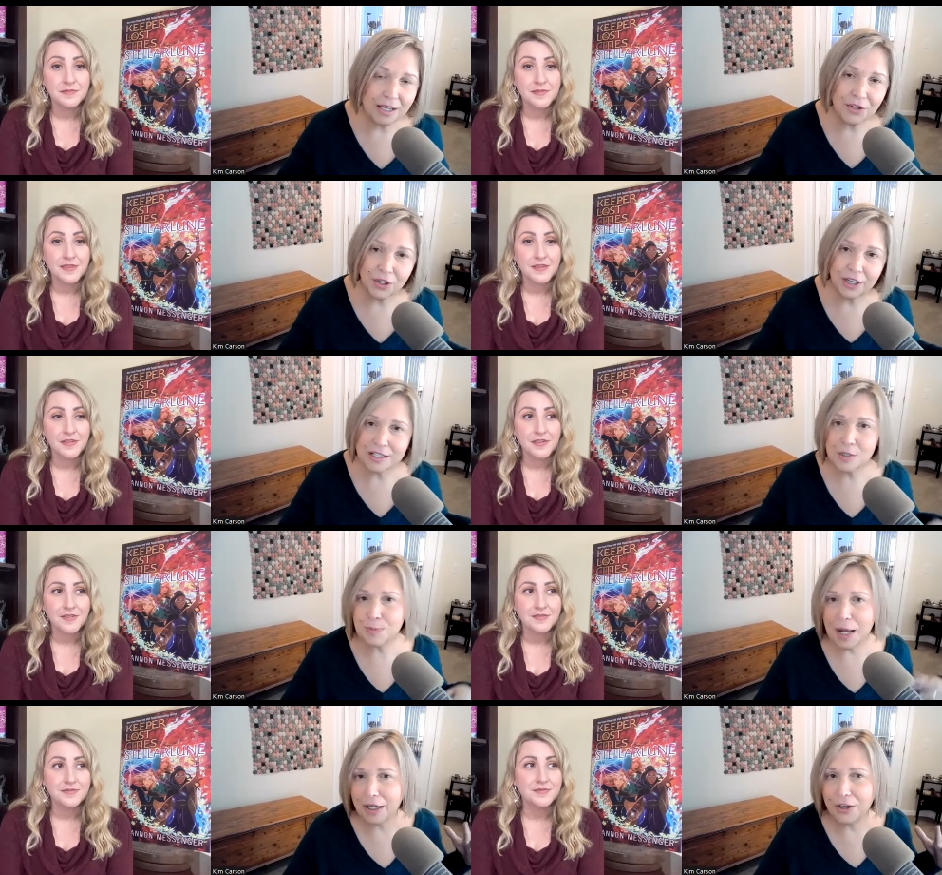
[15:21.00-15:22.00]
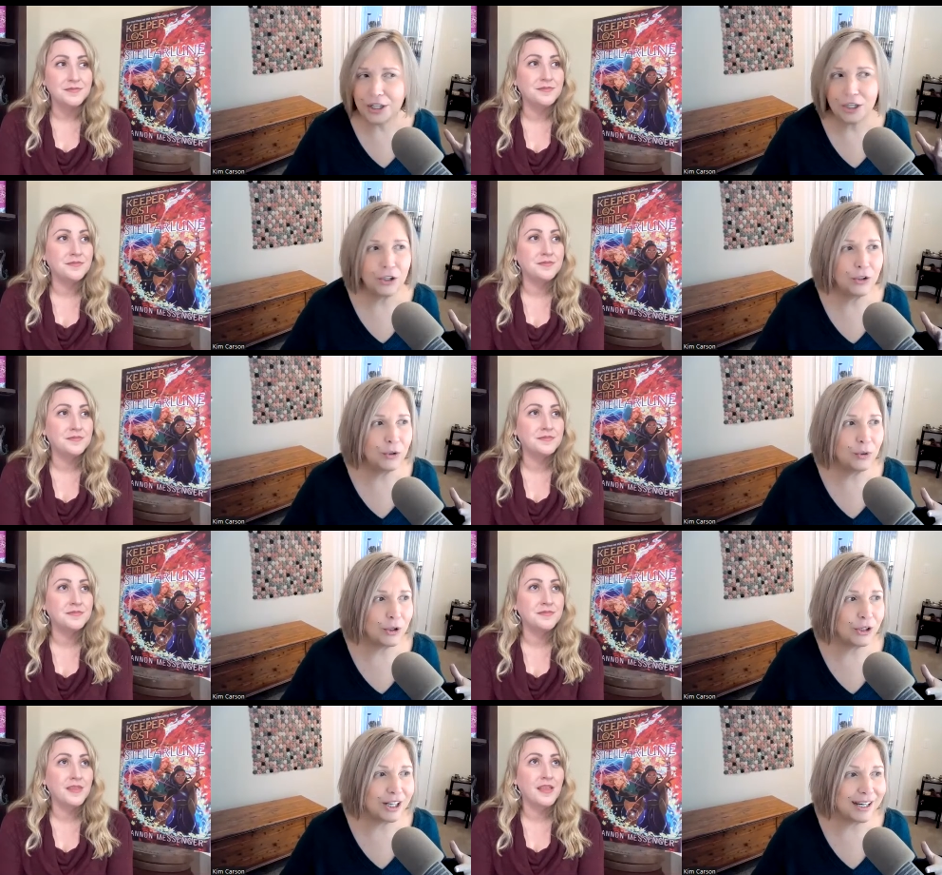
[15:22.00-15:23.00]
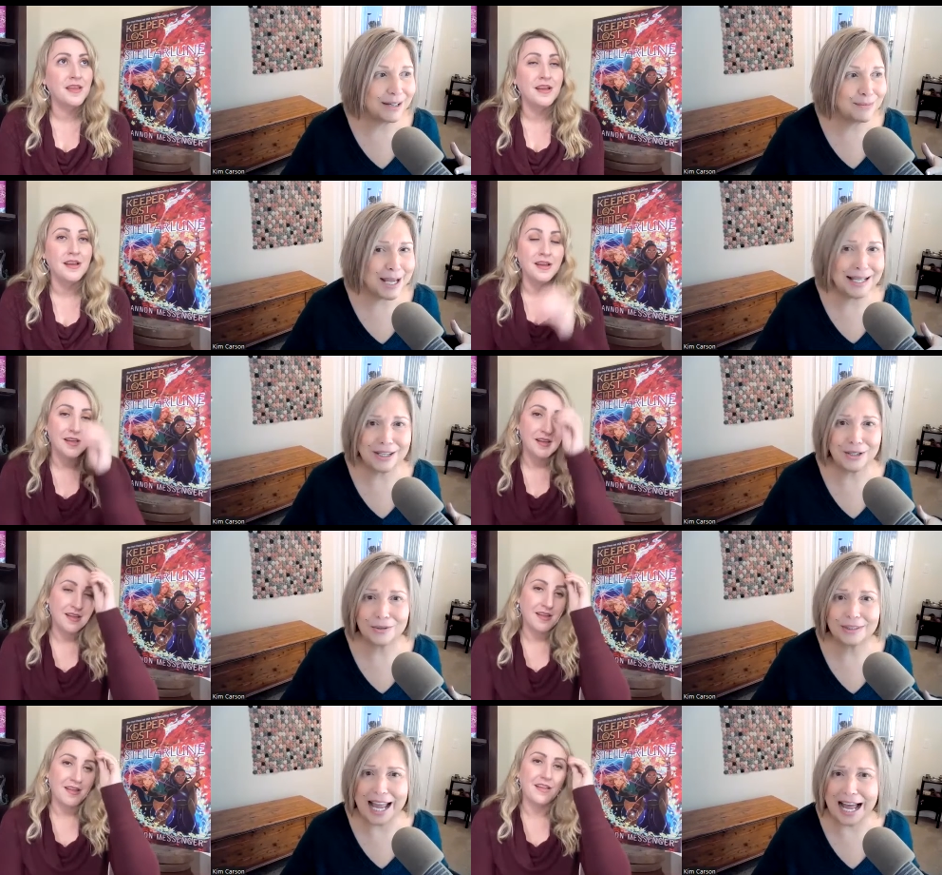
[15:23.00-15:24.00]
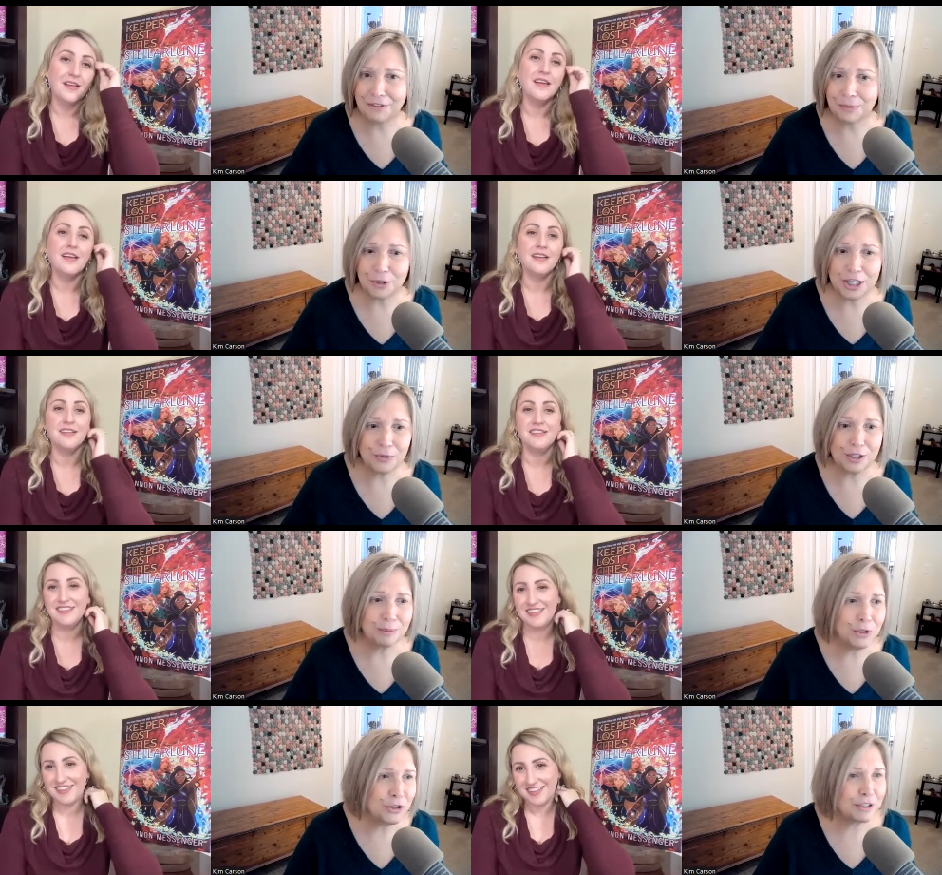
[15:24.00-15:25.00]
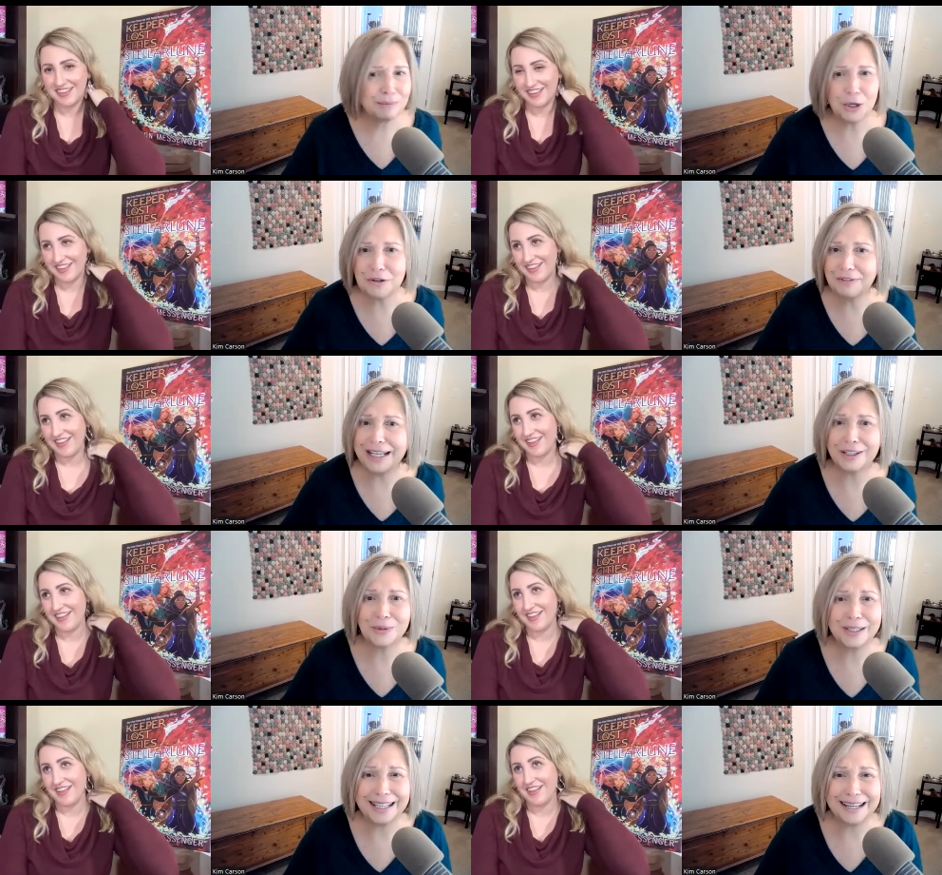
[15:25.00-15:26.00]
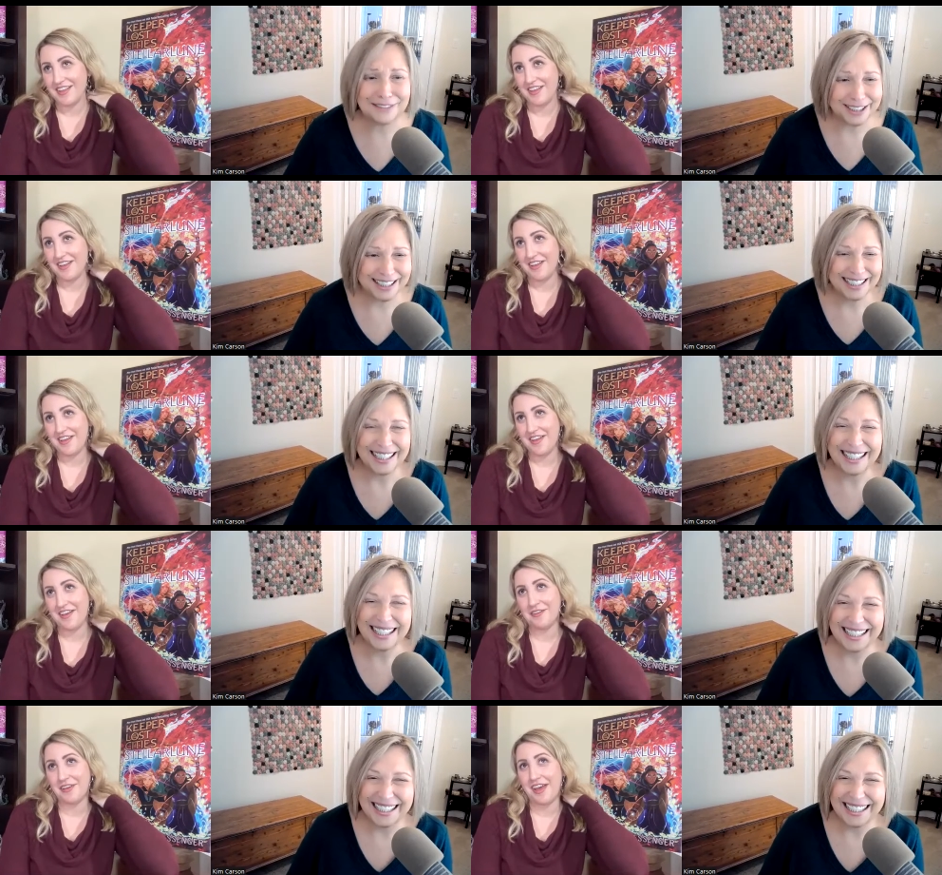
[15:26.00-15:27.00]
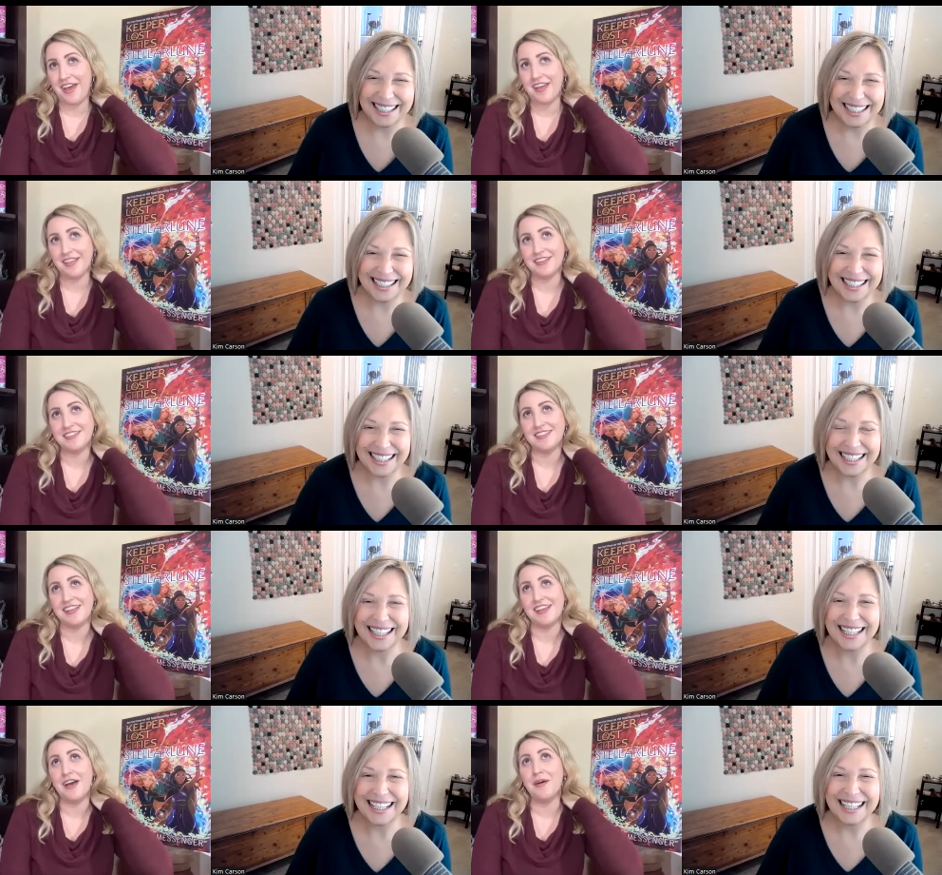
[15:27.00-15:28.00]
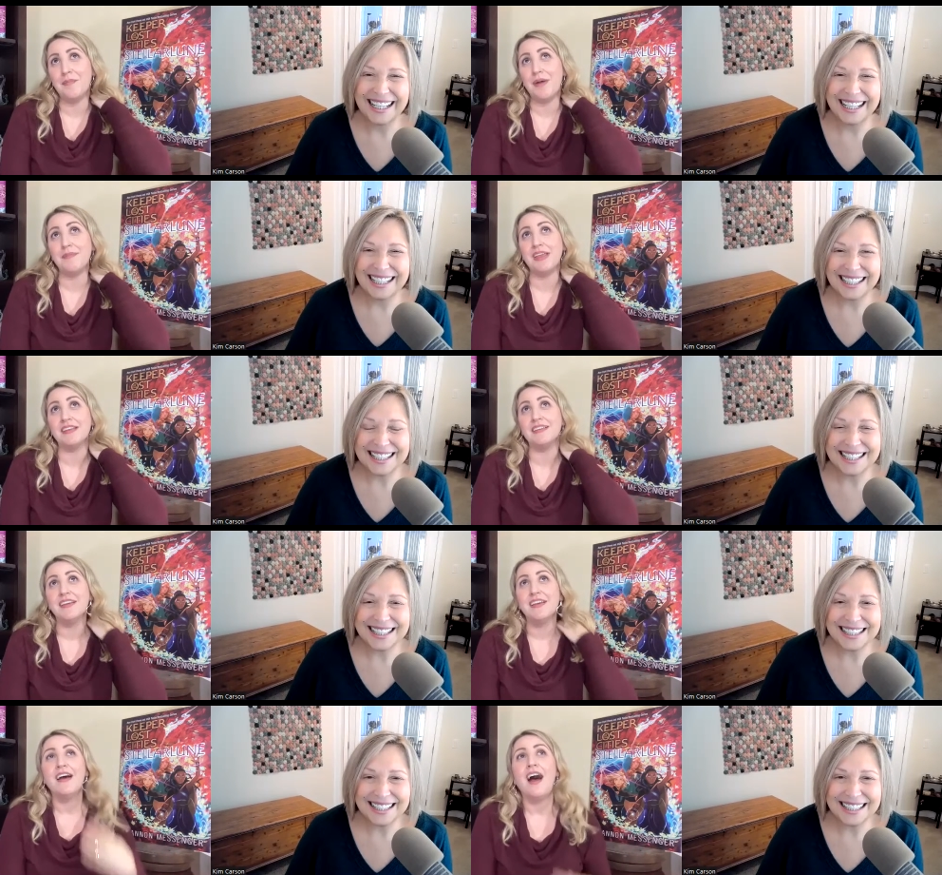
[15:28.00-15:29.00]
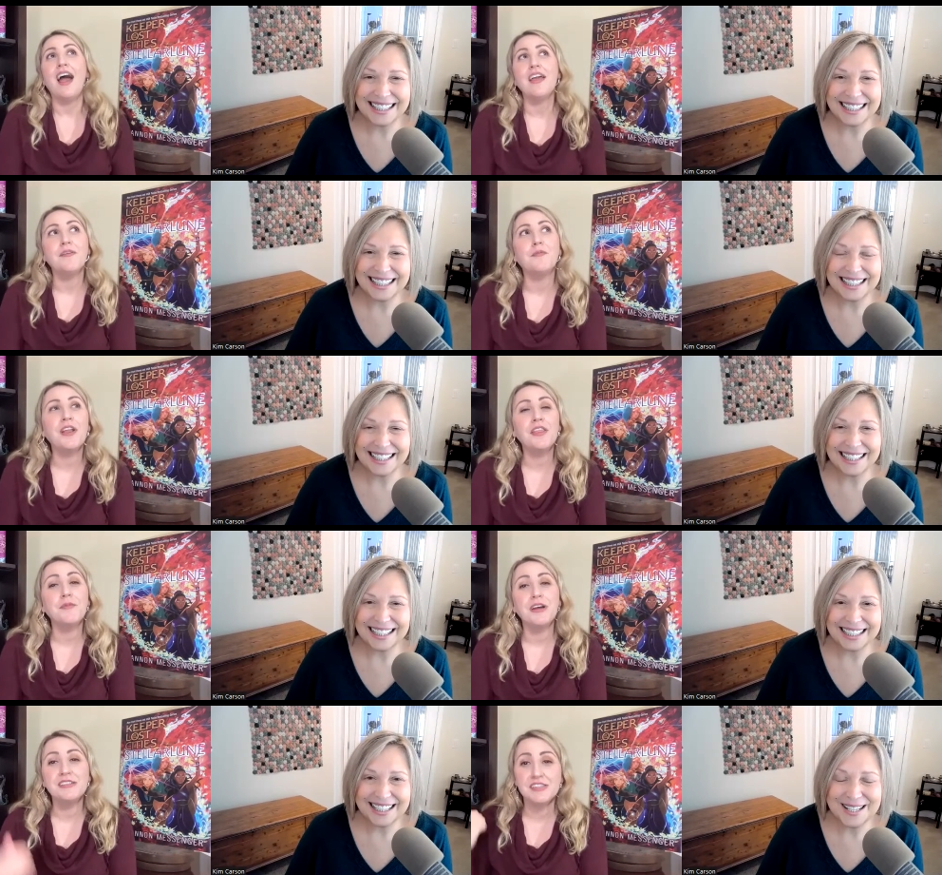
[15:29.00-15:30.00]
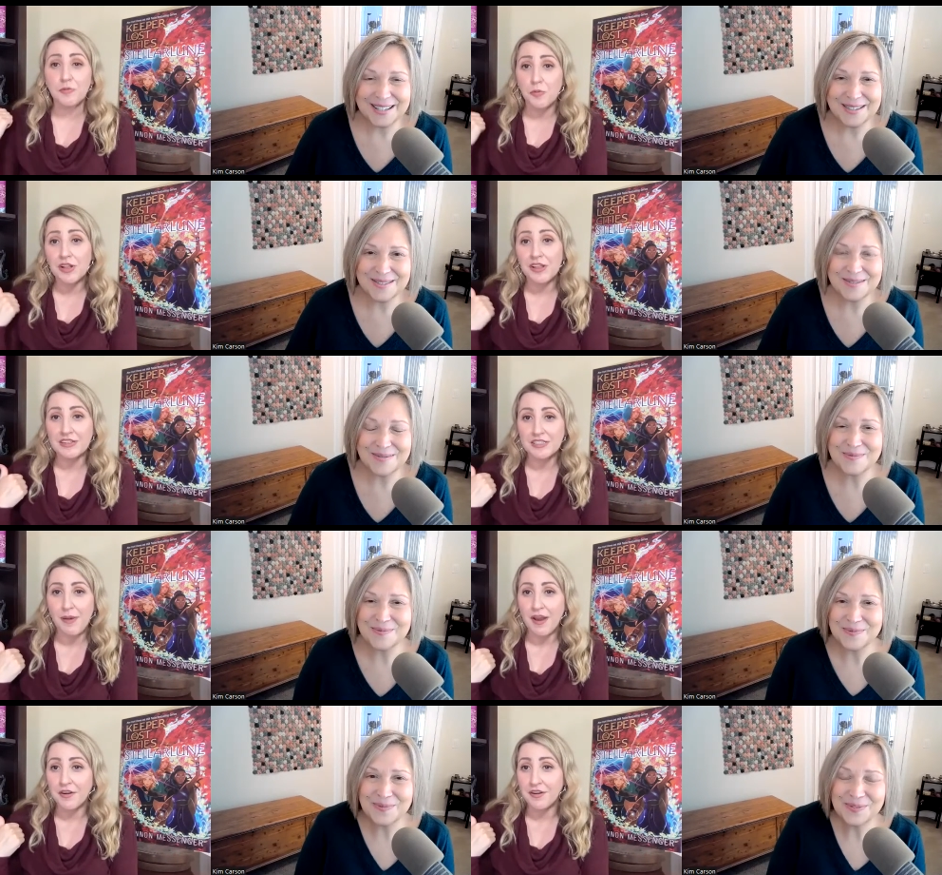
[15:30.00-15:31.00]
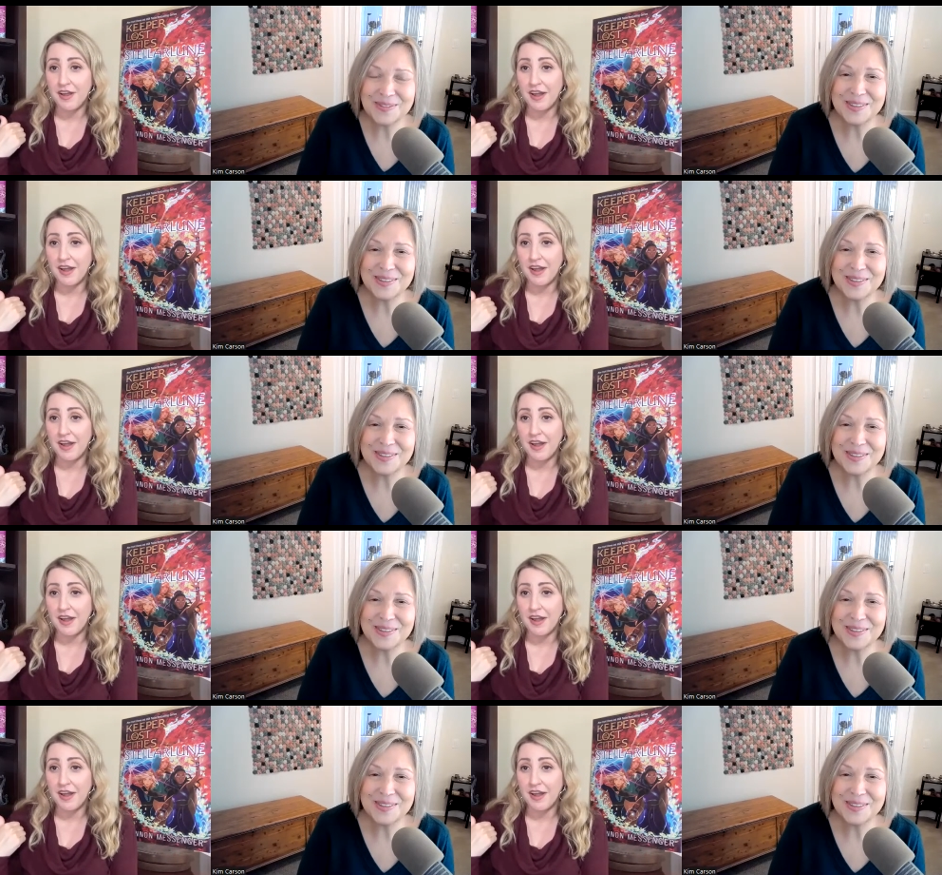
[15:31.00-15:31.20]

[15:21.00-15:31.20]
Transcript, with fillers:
Speaker 1: either inspire you or make you laugh or put you in a mood or motivate or whatever.
Speaker 2: Okay, let's see. One of the ones that really inspired